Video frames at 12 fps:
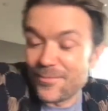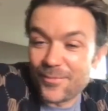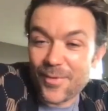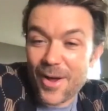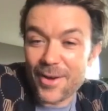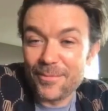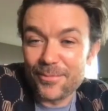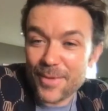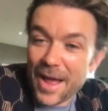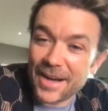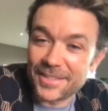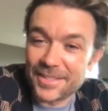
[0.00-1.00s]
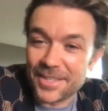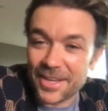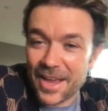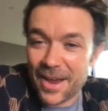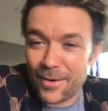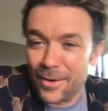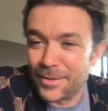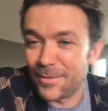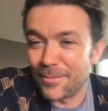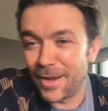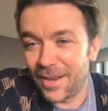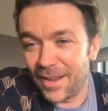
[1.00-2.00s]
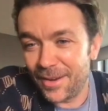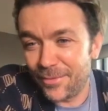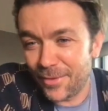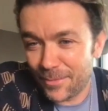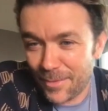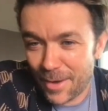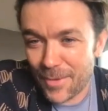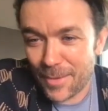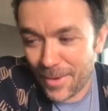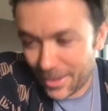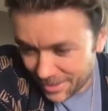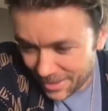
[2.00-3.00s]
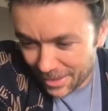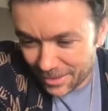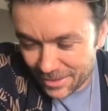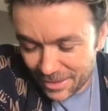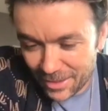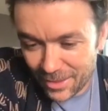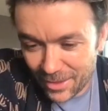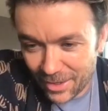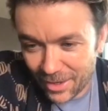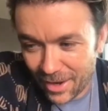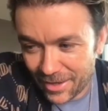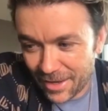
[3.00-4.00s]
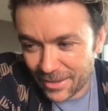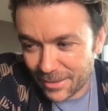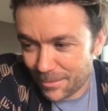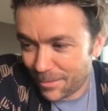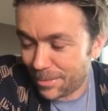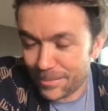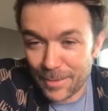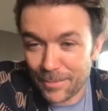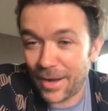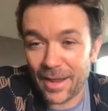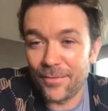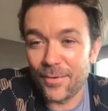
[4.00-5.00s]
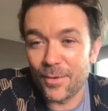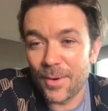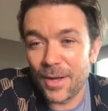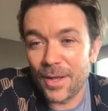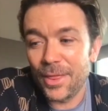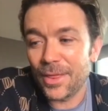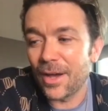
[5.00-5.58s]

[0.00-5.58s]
fun accessing areas of my life and my personality that I get to be playful with,